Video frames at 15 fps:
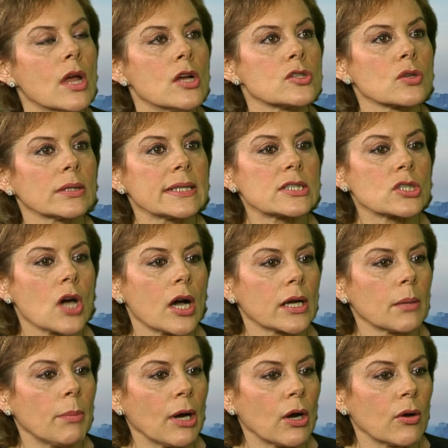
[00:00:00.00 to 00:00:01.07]
so let's talk
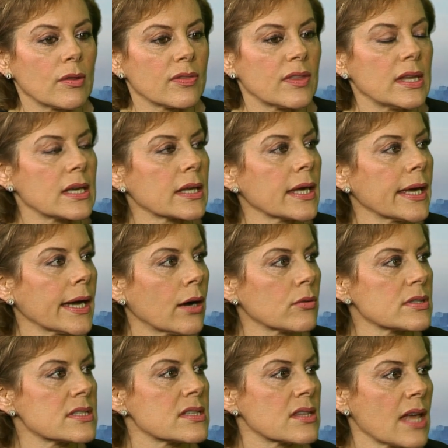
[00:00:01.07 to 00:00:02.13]
about the
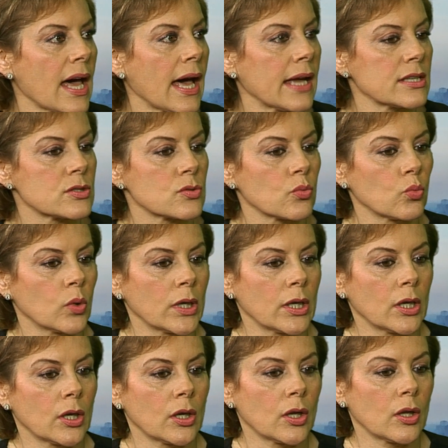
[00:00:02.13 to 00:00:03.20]
accounts that
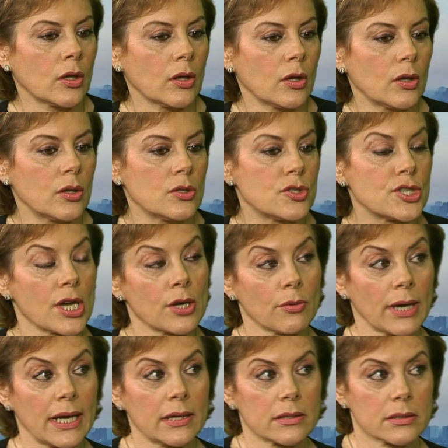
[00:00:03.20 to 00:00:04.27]
will
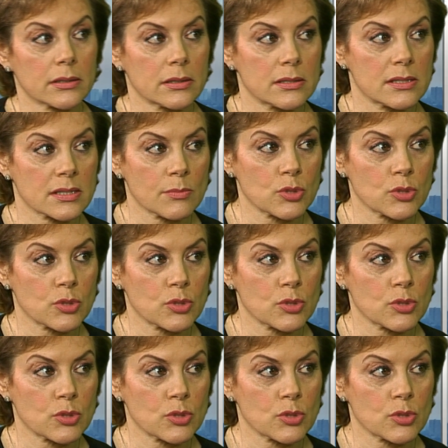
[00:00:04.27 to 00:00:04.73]
generate some